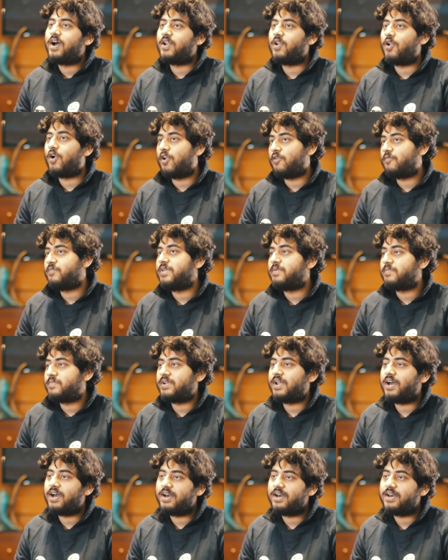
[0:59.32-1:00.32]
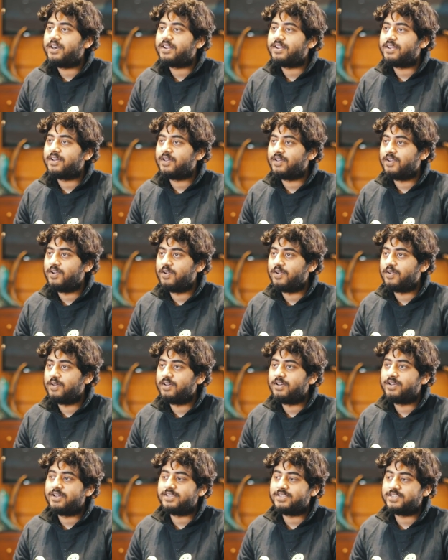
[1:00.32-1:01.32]
a lot of people are
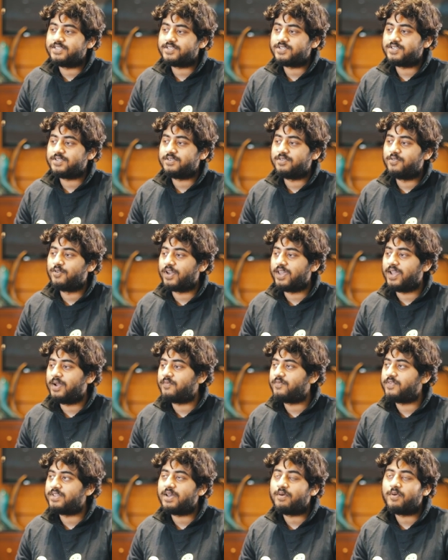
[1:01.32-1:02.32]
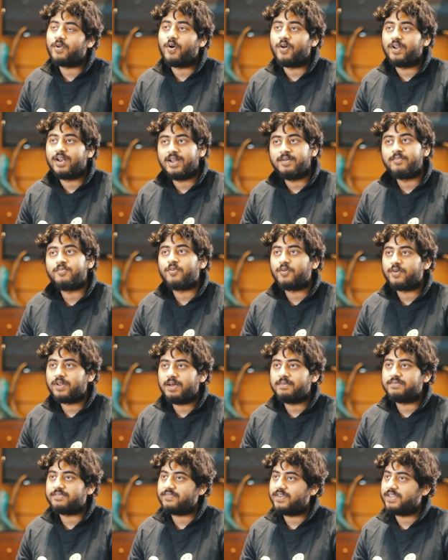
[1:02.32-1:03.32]
uh, just hooking up with our online
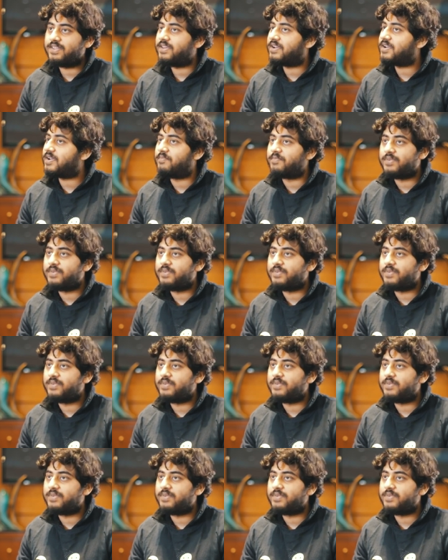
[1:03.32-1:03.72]
programs where they're